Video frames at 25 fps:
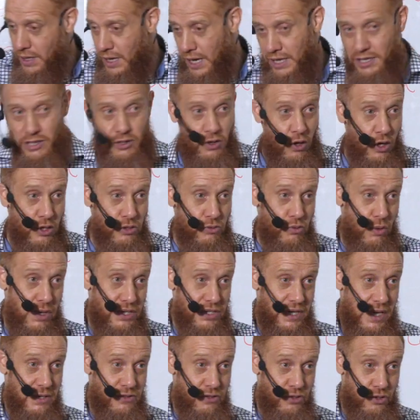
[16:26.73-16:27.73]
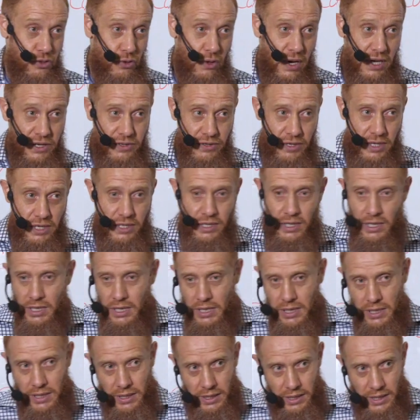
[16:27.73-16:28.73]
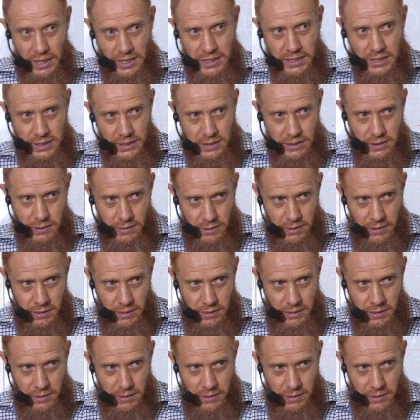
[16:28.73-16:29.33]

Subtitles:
and it costs 1,200. This